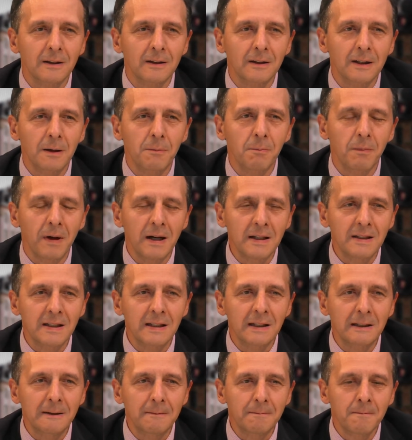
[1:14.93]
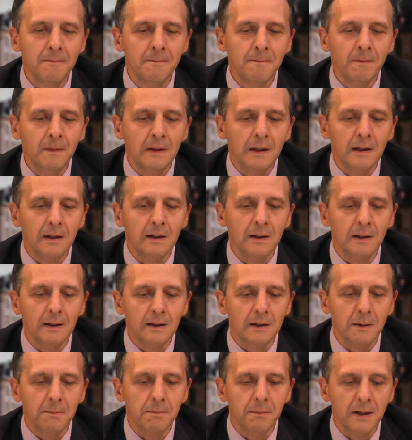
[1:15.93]
combating
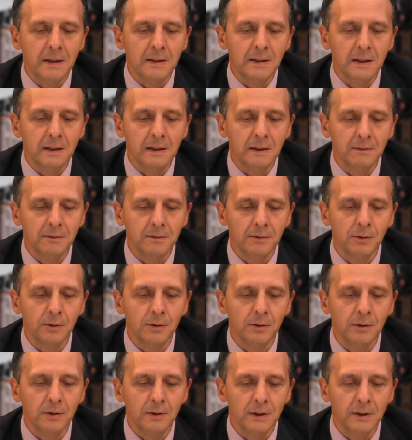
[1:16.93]
for